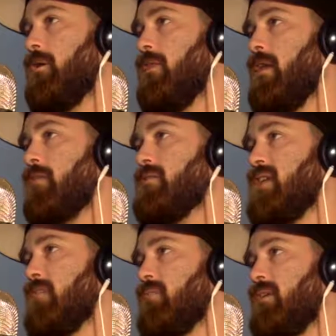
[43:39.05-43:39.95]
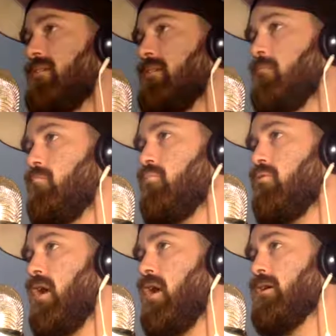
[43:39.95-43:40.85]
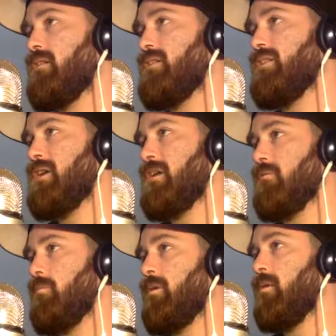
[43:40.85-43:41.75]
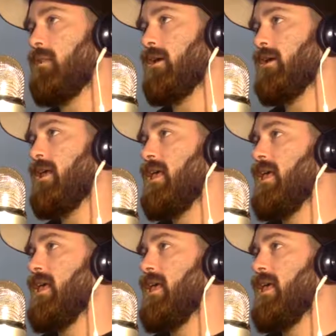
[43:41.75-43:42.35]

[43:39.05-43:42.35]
and that'll take place in Prague in the Czech Republic.